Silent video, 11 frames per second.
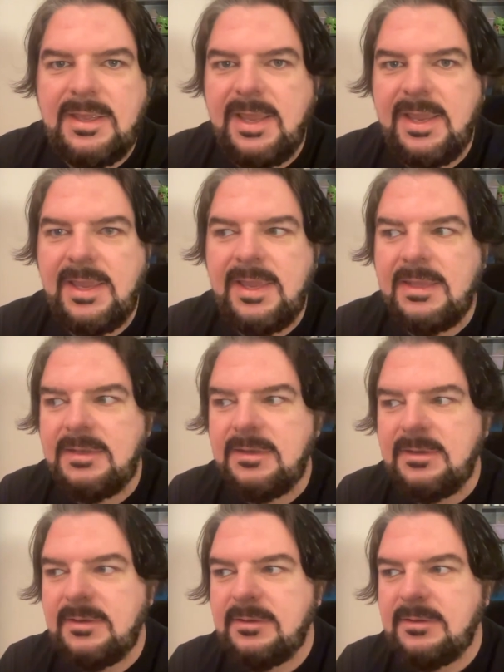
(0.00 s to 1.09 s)

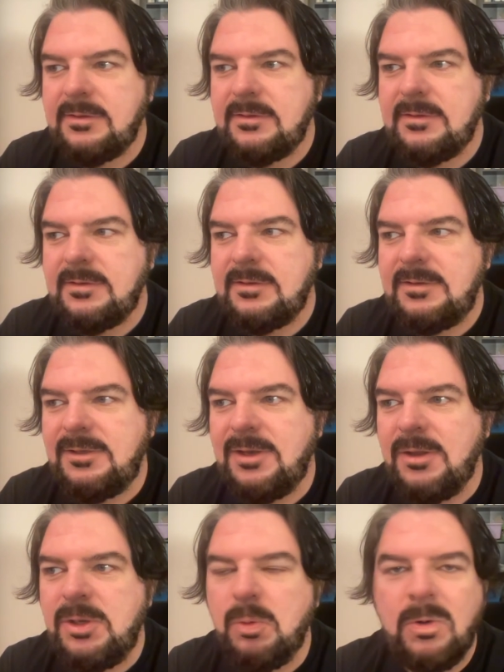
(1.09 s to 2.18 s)
And, you know,
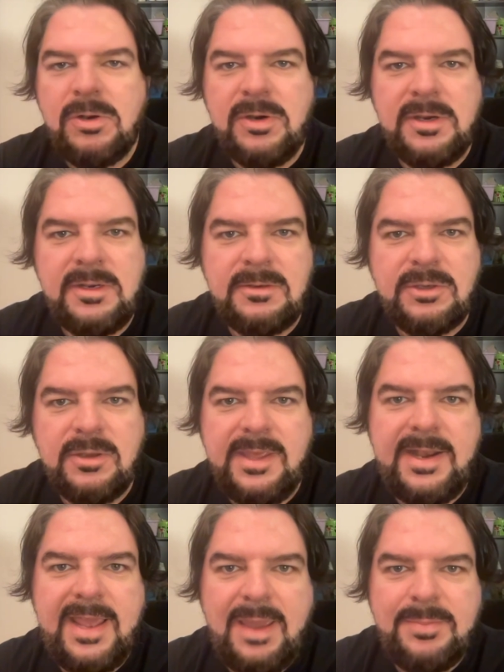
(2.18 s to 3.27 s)
you're wondering, could
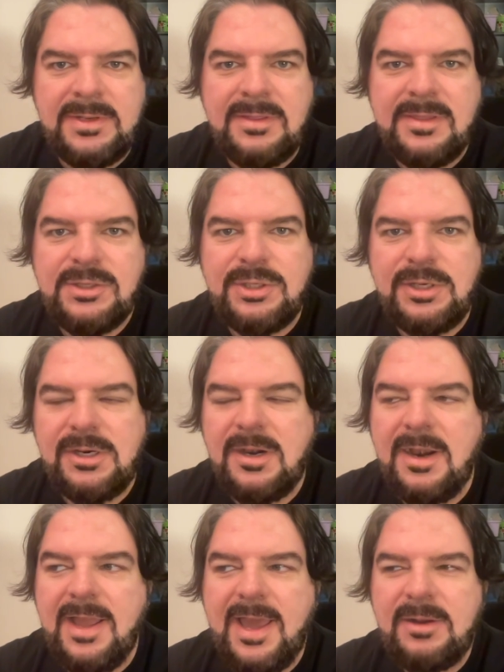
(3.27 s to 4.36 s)
that happen this
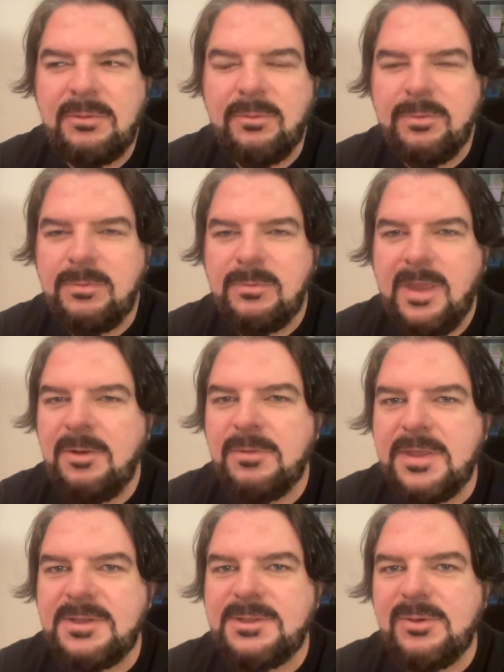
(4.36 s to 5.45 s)
year? I don't
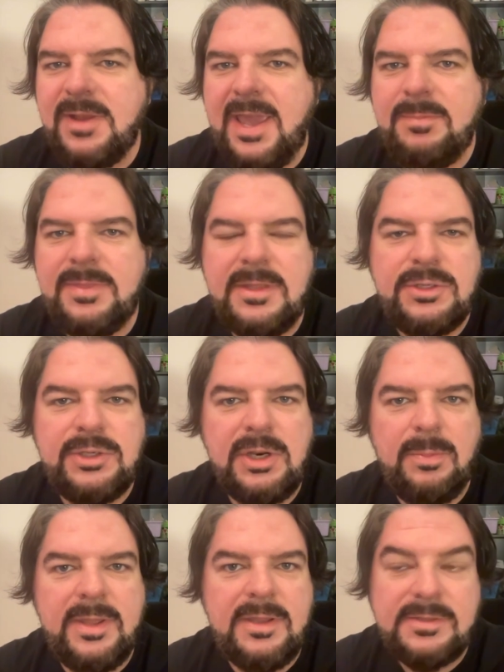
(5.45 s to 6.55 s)
think it's going to happen this
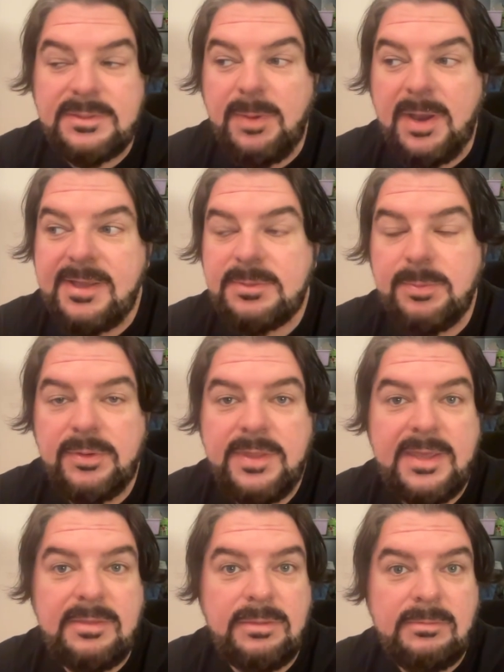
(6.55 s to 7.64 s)
year, but it's possible
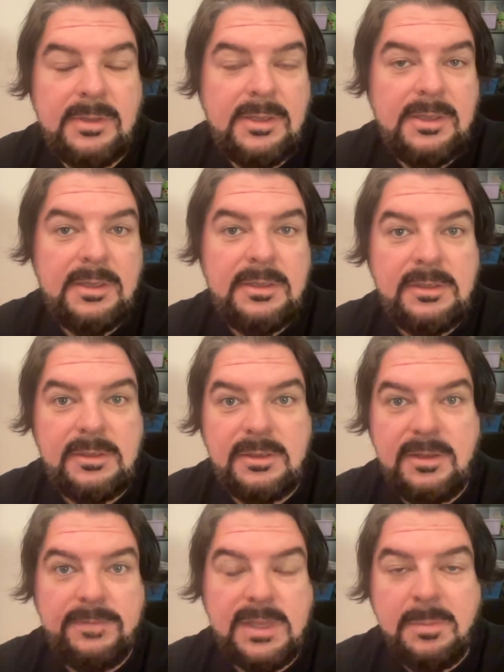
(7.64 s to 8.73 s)
that
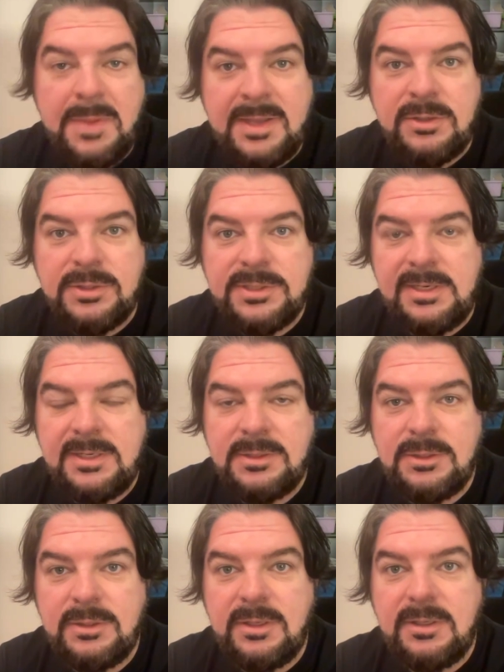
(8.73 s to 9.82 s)
if the Commanders get
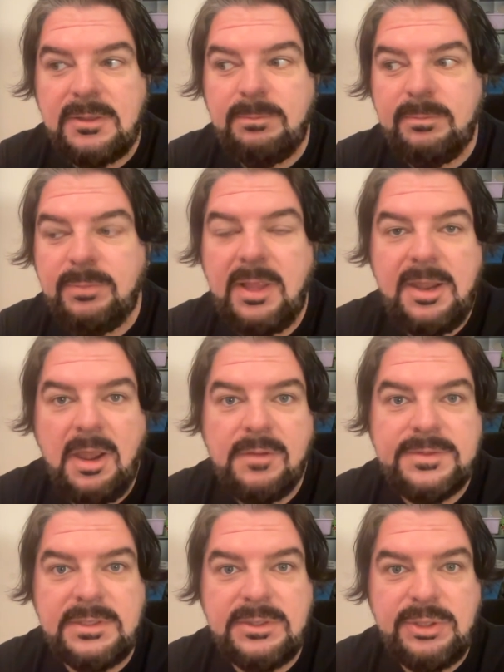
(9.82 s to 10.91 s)
into the
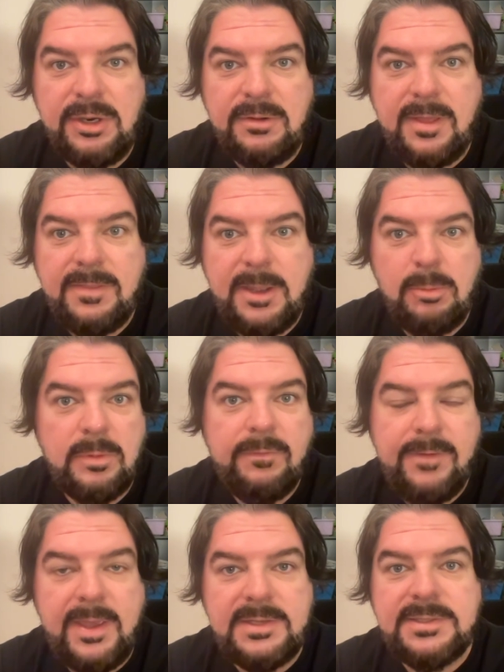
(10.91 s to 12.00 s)
playoffs this year, that they will
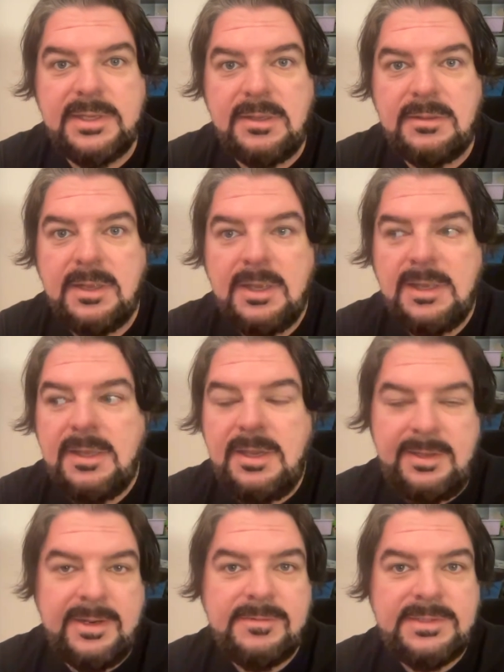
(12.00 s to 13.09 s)
face an
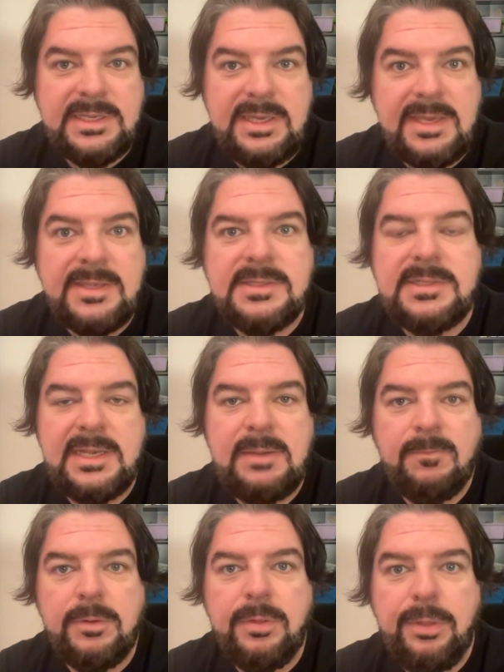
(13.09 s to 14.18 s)
NFC East team
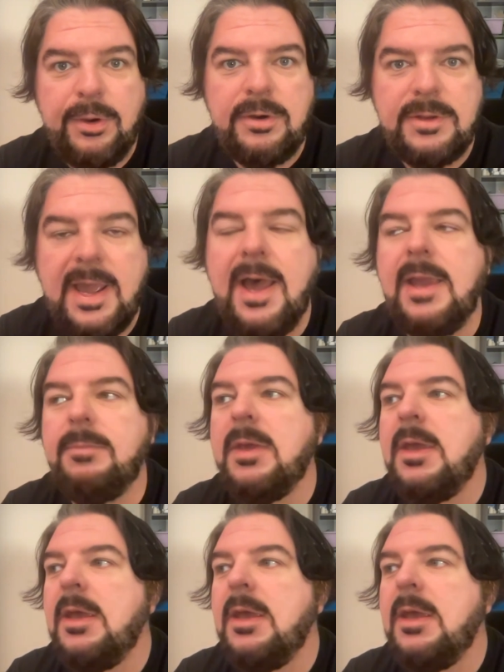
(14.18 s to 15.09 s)
for the third time.